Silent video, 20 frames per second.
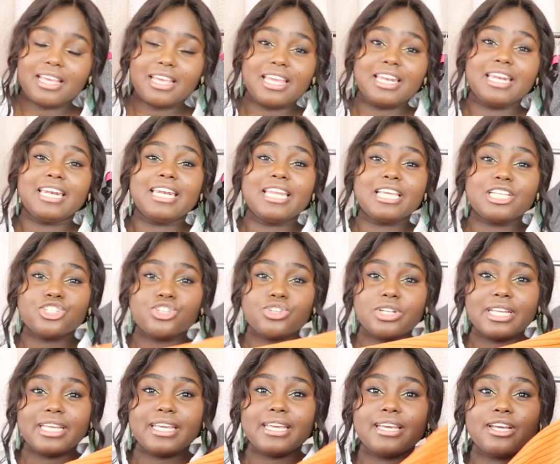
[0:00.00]
It
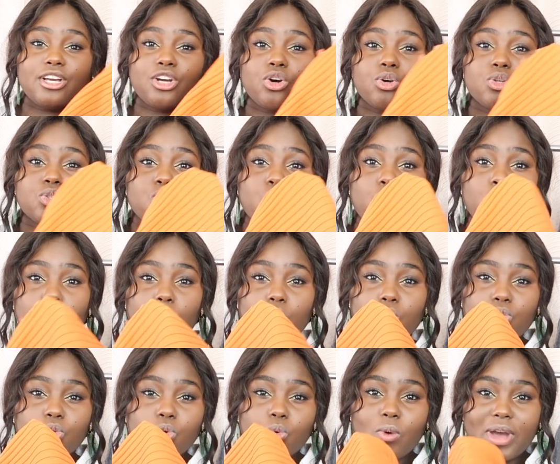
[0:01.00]
literally goes
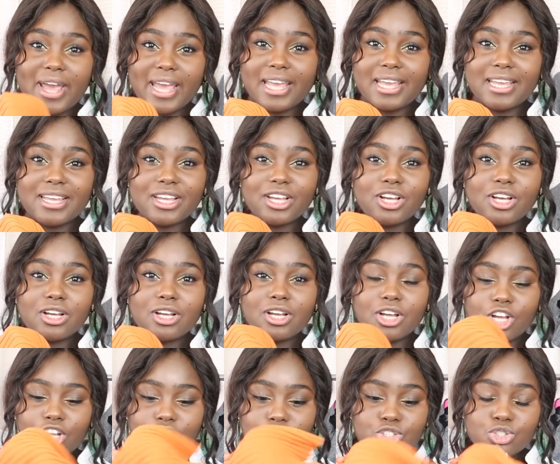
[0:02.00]
all the way
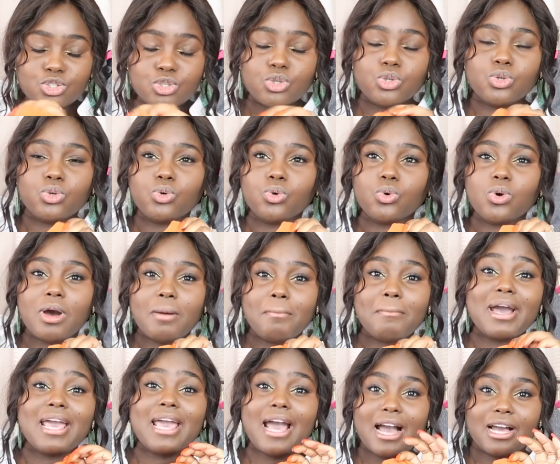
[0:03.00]
to
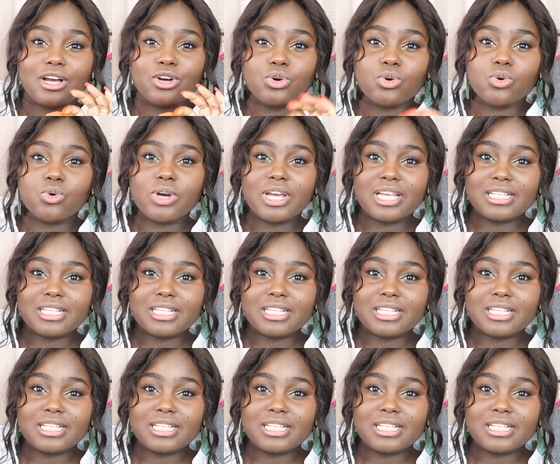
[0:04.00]
my ankle.